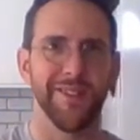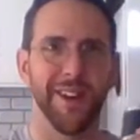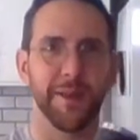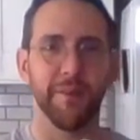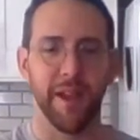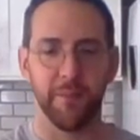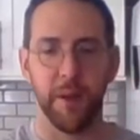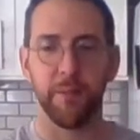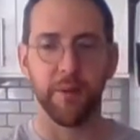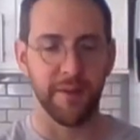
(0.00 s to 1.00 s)
lot of black
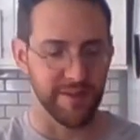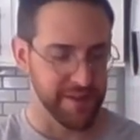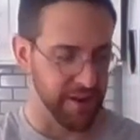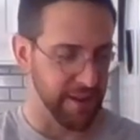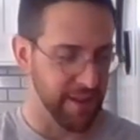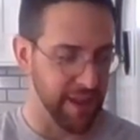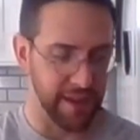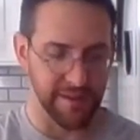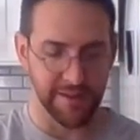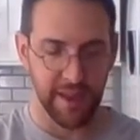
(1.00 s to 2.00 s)
pepper in certain
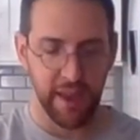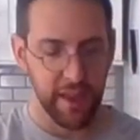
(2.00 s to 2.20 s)
things.